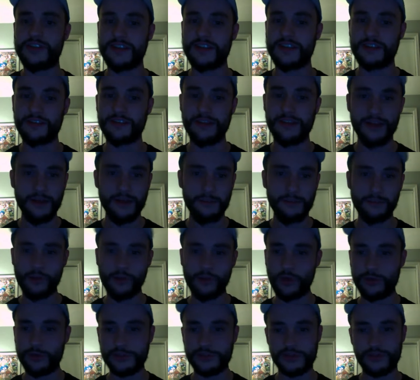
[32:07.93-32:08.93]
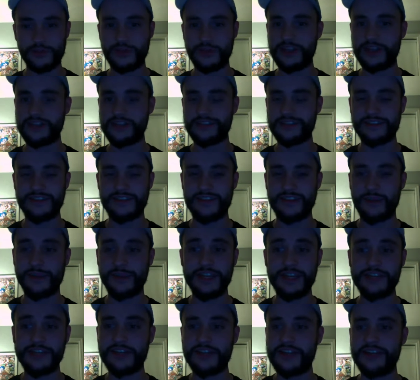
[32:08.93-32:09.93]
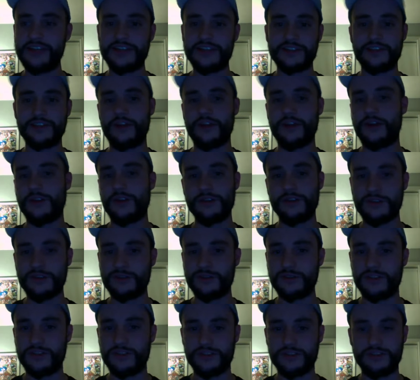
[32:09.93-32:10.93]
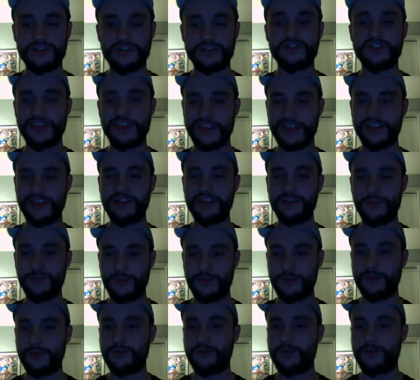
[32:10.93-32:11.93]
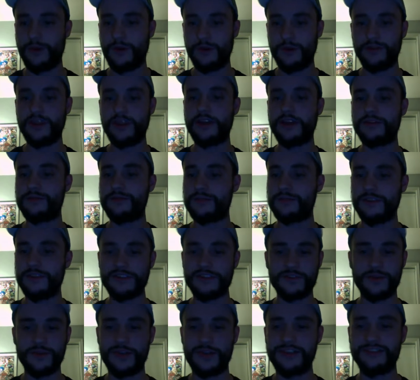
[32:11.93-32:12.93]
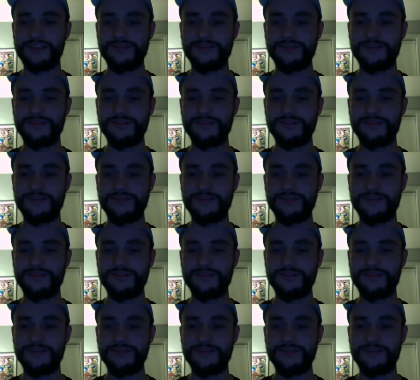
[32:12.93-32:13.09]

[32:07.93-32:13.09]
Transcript: He can blow up screens. He does it all. So just check out his film, fall in love. He's great.